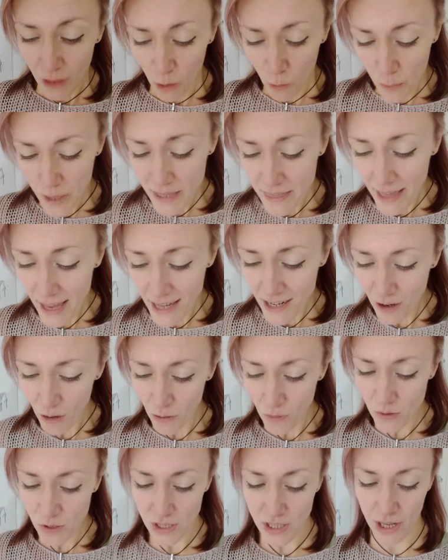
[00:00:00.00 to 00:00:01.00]
We then
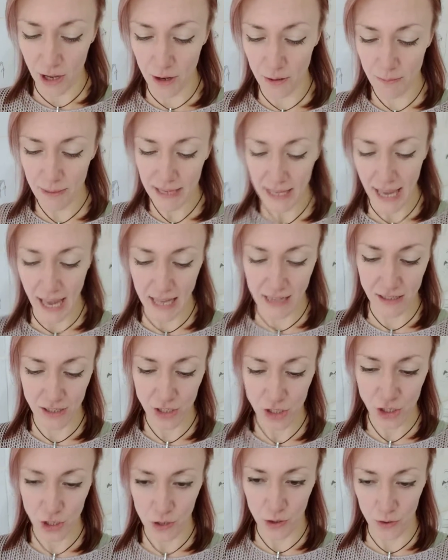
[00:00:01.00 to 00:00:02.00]
also began
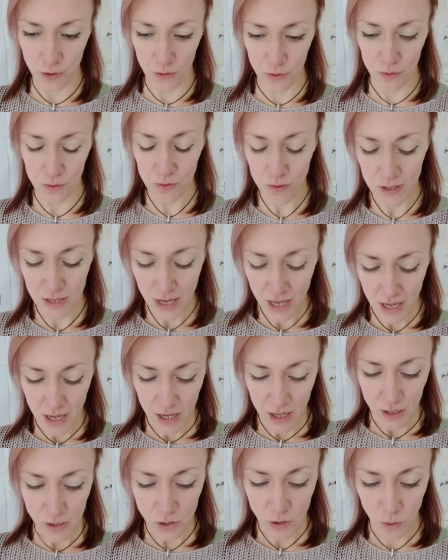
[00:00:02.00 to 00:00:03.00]
to
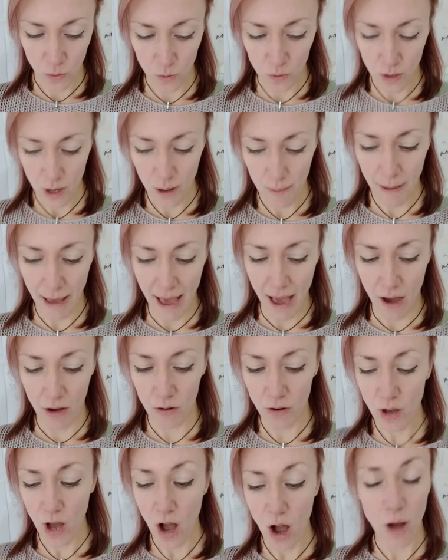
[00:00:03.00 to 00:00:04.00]
talk
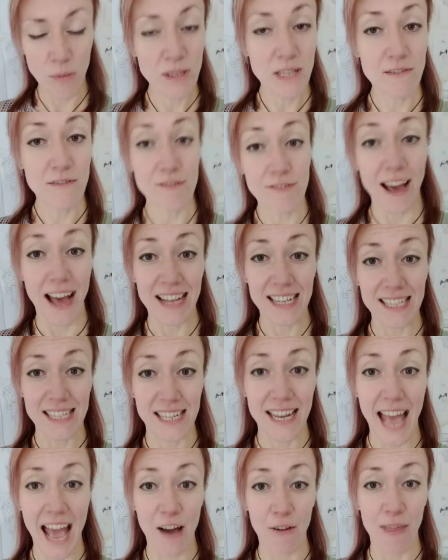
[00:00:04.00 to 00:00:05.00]
about carbs and fats
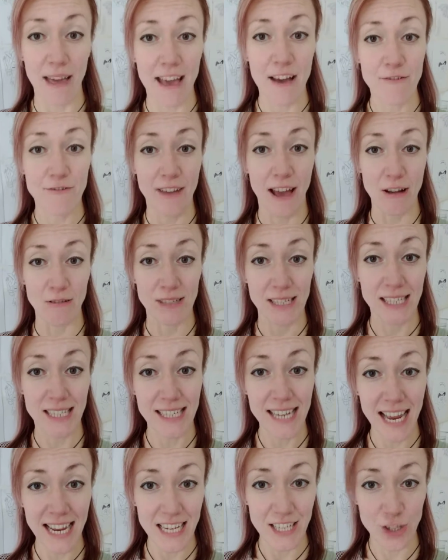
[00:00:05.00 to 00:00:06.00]
and how they are found in
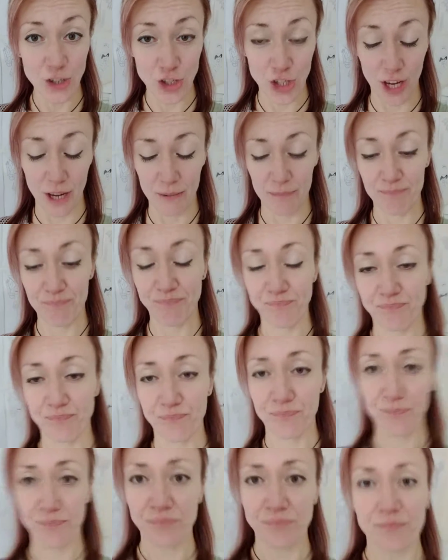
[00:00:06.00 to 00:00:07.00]
nature.
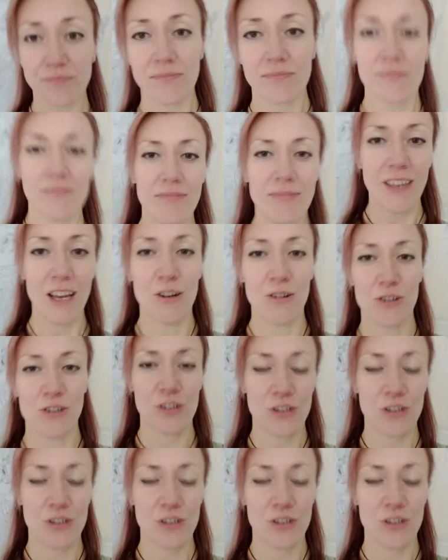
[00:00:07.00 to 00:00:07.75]
Hold on,